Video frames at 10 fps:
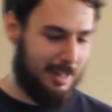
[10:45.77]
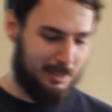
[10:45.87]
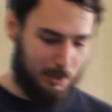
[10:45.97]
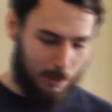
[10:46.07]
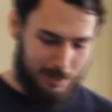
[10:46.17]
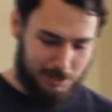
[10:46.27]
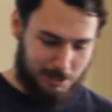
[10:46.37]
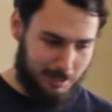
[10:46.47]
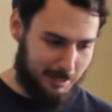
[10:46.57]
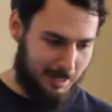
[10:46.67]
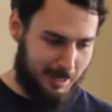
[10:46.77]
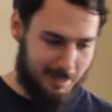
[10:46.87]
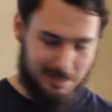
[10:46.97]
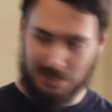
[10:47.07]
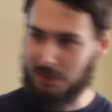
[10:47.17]
And the question
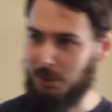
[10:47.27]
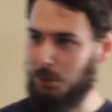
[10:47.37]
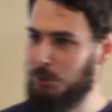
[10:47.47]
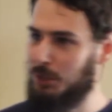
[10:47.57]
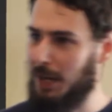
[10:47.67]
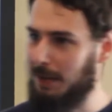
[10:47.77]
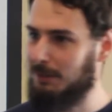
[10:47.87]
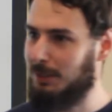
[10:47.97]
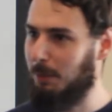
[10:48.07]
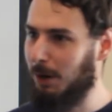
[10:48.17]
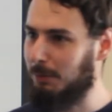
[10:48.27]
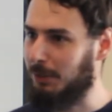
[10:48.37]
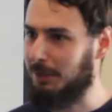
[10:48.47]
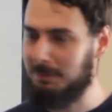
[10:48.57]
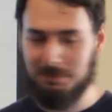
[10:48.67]
is who shaves the
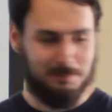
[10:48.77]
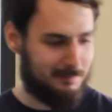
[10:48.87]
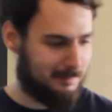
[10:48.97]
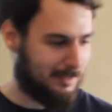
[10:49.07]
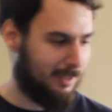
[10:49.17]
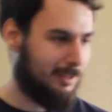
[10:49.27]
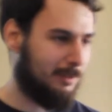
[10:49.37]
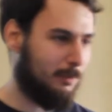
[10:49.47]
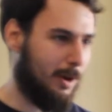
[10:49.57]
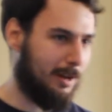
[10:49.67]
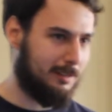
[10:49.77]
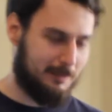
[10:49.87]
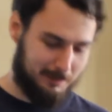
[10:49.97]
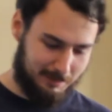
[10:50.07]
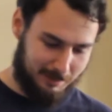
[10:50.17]
barber? Well,
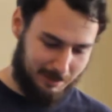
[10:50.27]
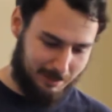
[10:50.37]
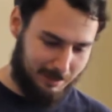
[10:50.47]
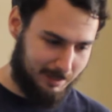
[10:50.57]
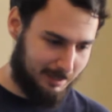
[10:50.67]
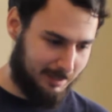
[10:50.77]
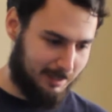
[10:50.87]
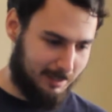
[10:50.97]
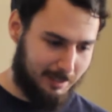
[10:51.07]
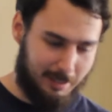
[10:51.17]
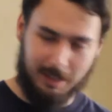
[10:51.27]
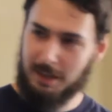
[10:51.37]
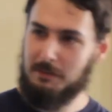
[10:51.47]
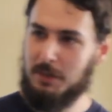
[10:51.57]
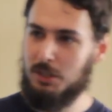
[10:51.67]

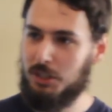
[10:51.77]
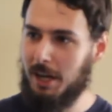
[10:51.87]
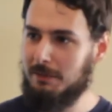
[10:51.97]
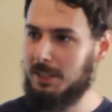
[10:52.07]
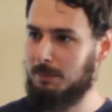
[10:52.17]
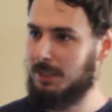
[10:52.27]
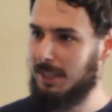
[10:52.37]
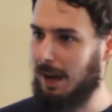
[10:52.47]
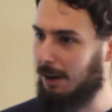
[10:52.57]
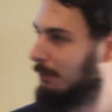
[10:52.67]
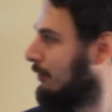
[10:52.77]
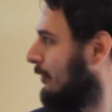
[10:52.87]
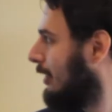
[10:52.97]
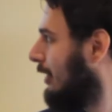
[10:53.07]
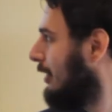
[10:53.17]
if he shaves himself,
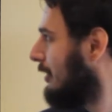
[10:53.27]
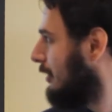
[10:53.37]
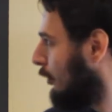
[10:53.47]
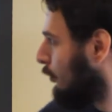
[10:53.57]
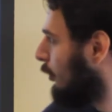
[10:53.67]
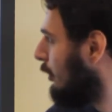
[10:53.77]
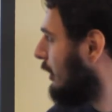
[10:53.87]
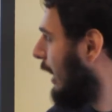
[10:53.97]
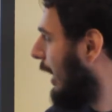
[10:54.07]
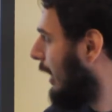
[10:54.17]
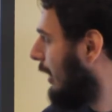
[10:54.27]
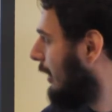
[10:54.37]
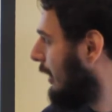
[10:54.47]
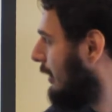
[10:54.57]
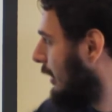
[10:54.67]
the rules
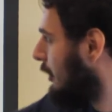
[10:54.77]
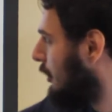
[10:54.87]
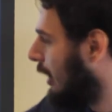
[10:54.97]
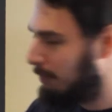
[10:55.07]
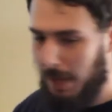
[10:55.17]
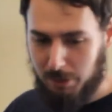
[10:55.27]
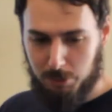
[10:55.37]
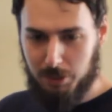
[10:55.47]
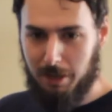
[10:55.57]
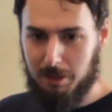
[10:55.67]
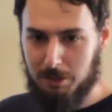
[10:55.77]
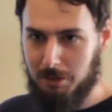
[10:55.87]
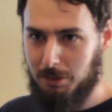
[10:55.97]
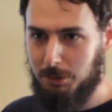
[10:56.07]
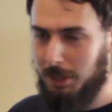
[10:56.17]
say he doesn't shave men who shave,
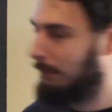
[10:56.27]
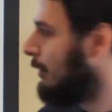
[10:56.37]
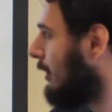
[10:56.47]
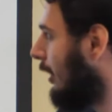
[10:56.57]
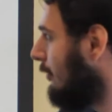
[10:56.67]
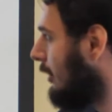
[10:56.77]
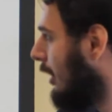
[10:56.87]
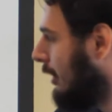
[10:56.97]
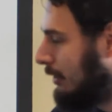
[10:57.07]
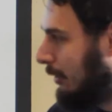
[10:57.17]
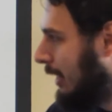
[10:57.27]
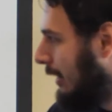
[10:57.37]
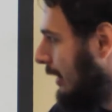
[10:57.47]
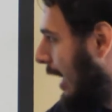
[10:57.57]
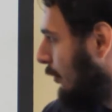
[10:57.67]
who shave themselves. So
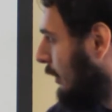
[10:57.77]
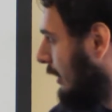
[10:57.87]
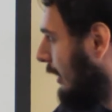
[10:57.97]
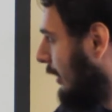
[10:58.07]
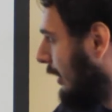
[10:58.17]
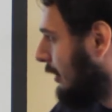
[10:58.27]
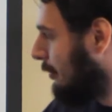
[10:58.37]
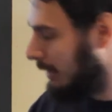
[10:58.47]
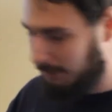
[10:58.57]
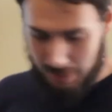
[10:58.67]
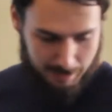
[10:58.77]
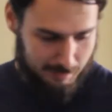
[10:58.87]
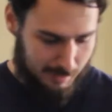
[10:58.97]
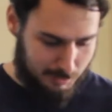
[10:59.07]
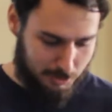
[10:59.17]
then that would lead us to believe that he
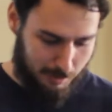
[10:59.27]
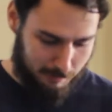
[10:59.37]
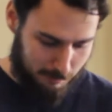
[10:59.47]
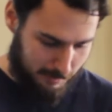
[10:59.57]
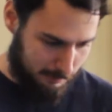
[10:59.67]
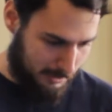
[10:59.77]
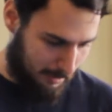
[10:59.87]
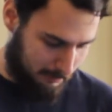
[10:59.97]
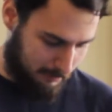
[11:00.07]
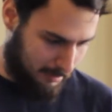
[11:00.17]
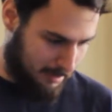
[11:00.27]
doesn't shave them, himself.